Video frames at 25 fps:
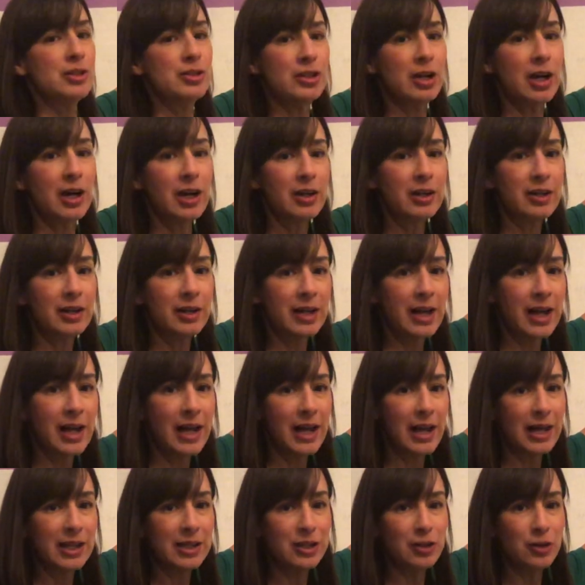chart,
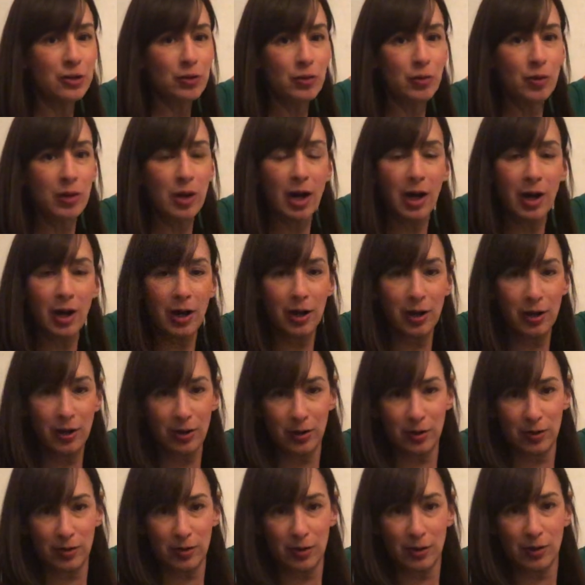and you are
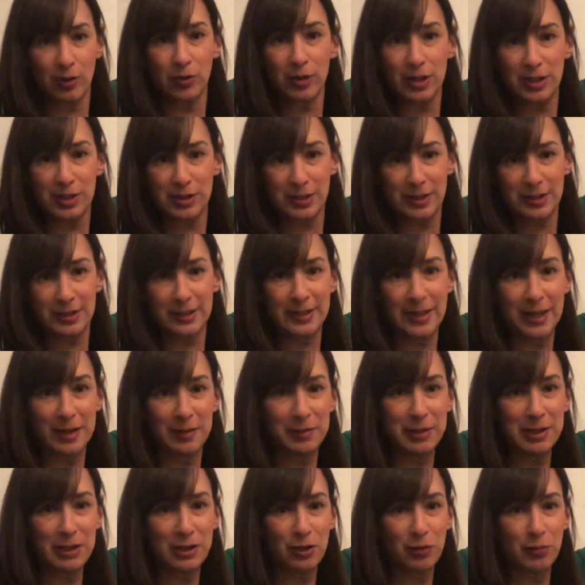going to send
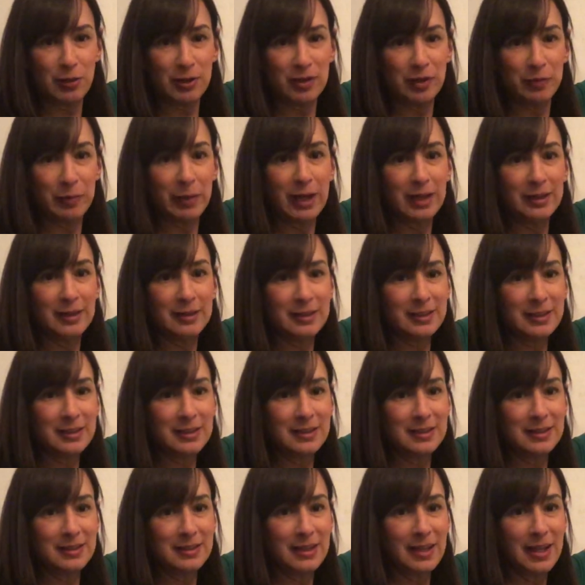me your
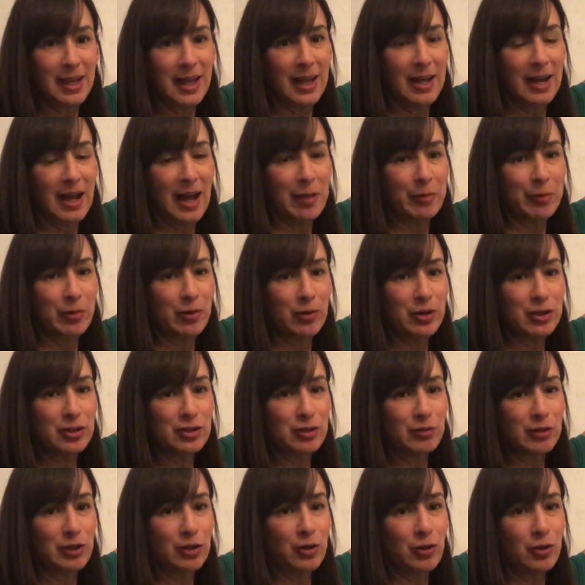responses, and I'm going
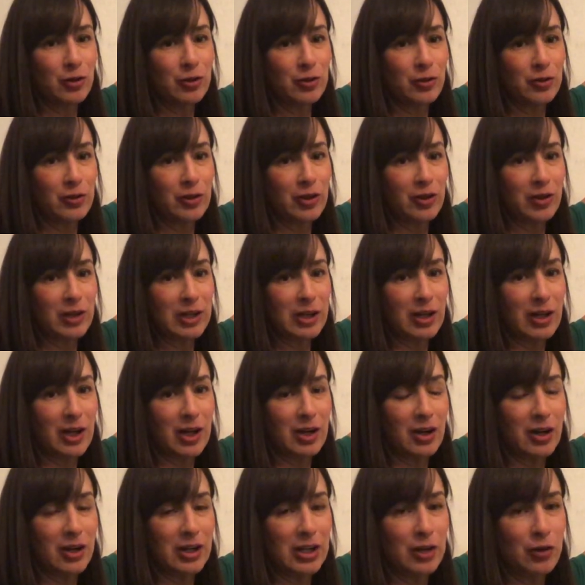to record those
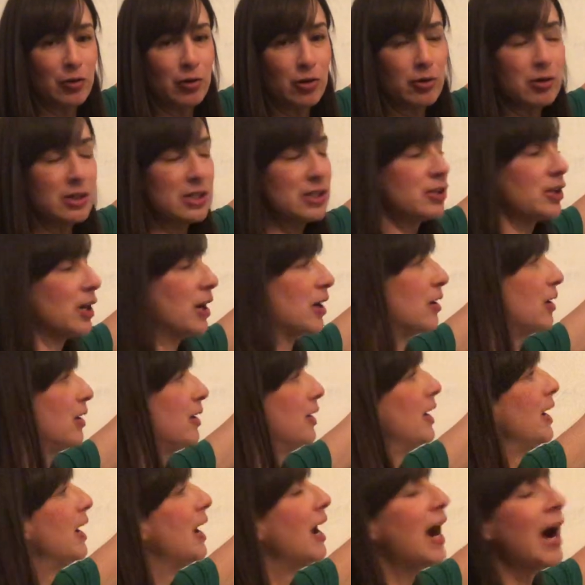on our inquiry chart.
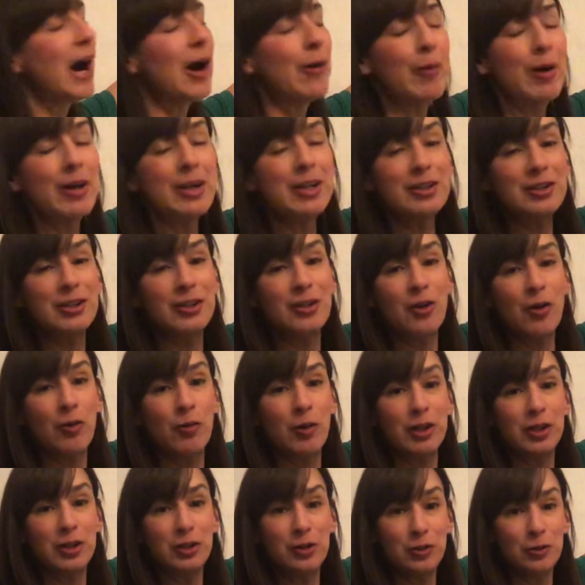I wanted to know
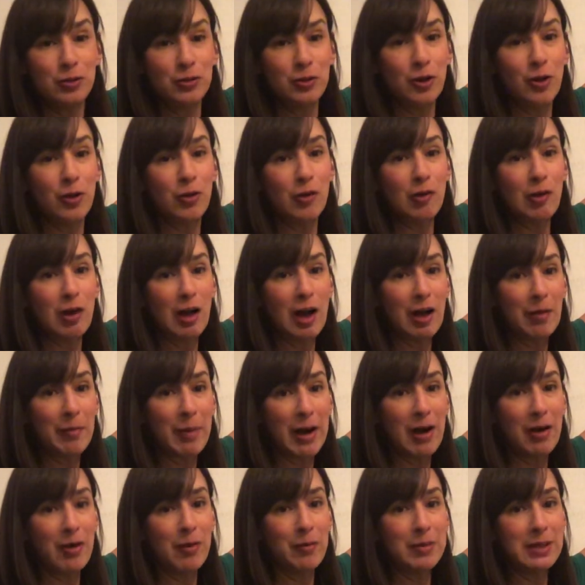what you know
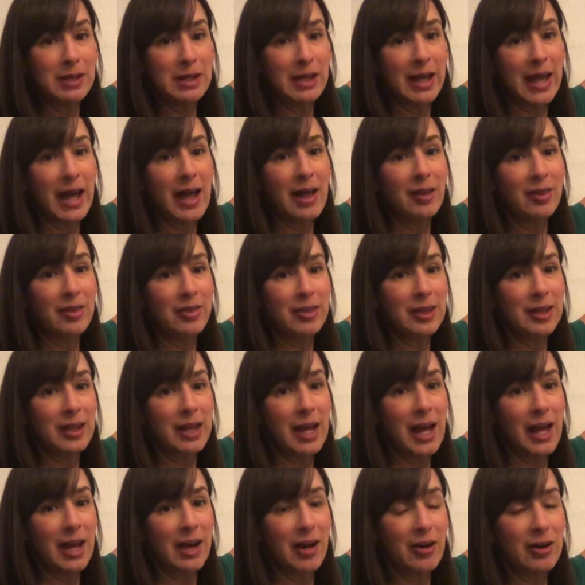about being healthy
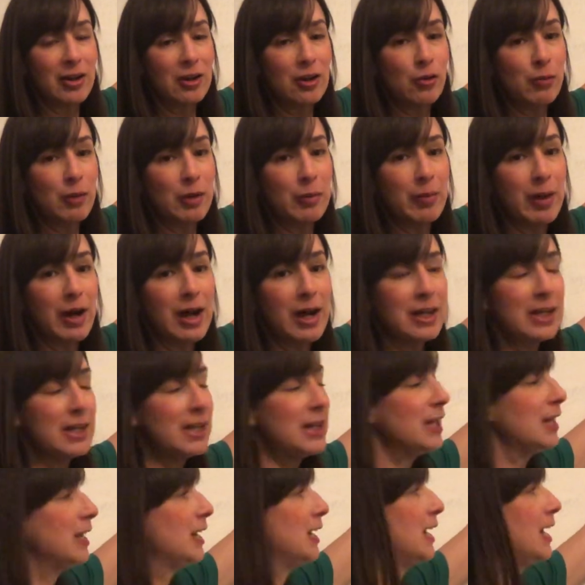and our human
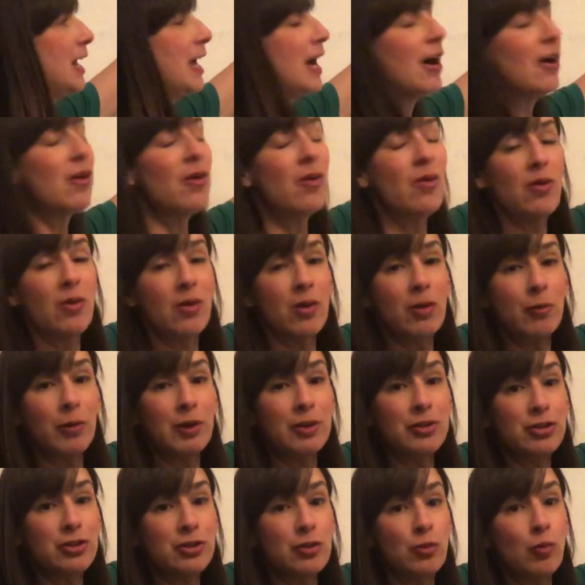body, or
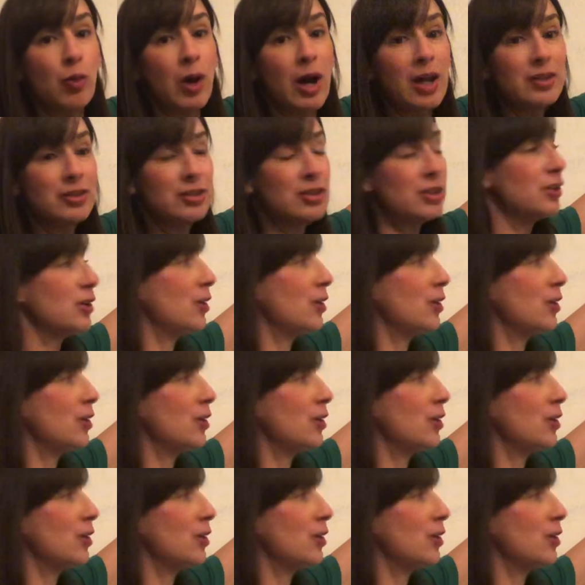what you want to